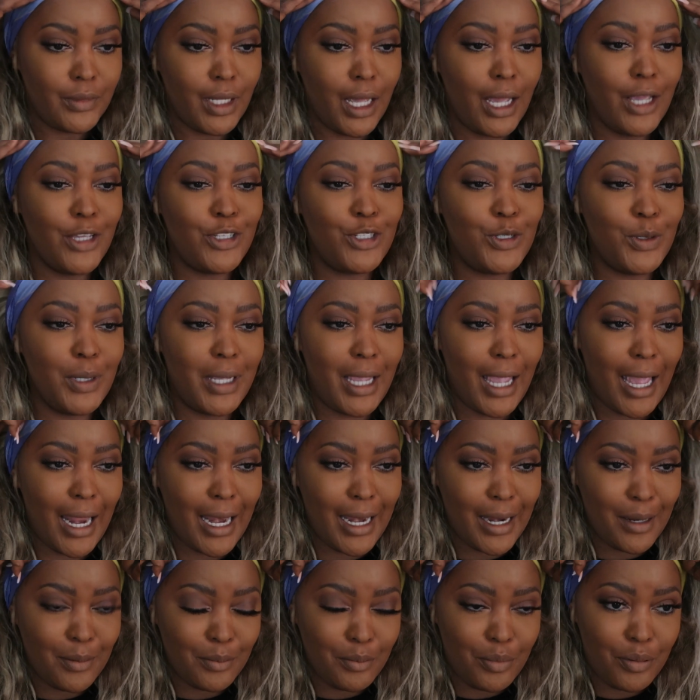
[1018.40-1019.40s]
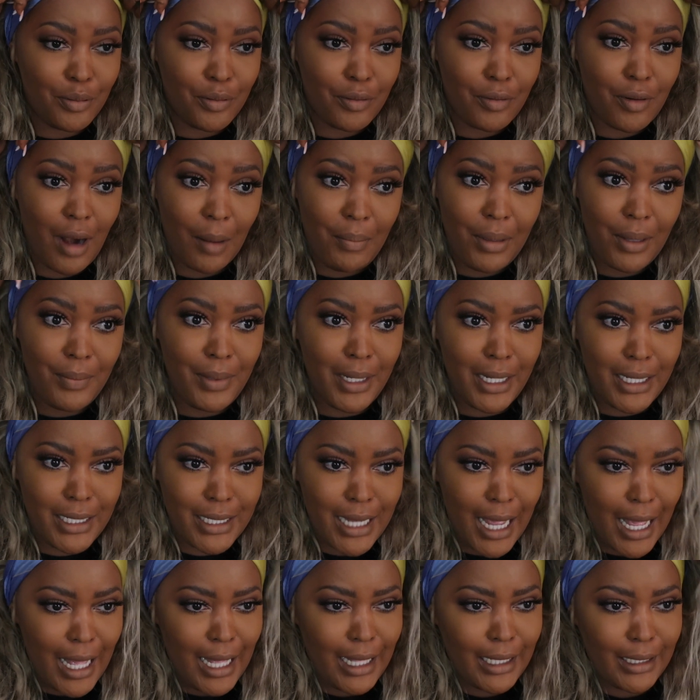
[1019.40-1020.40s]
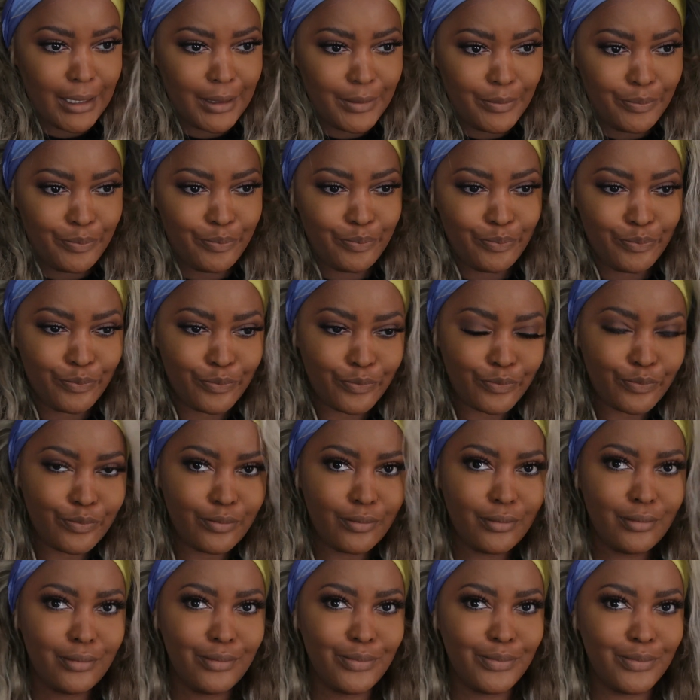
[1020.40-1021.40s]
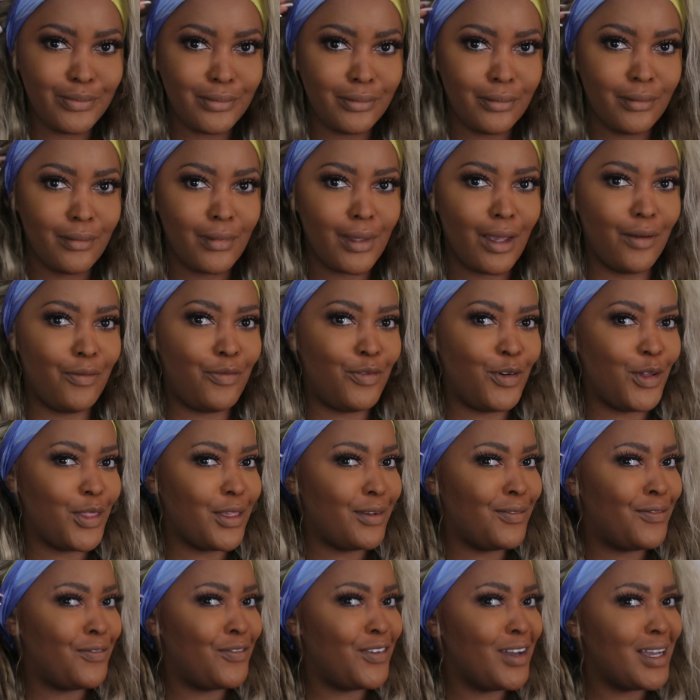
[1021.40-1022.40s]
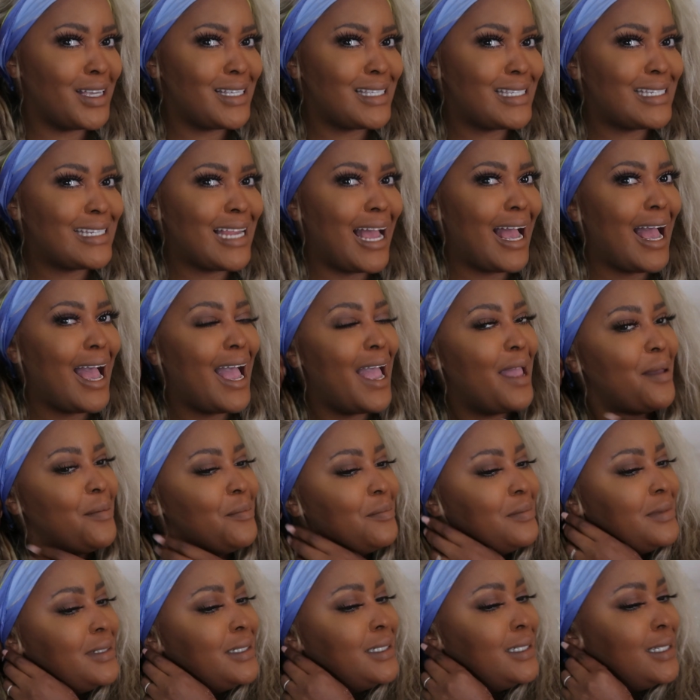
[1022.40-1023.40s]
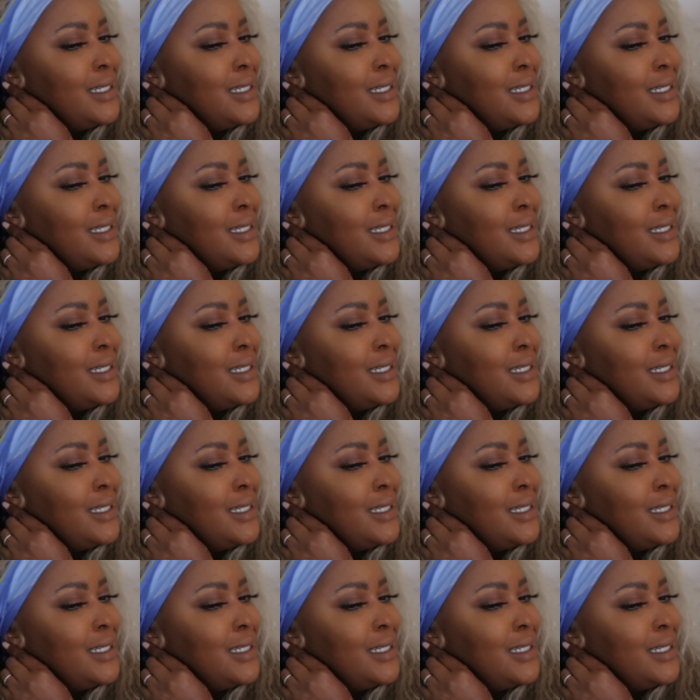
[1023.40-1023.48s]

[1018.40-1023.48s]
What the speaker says: As you can probably tell, for the first time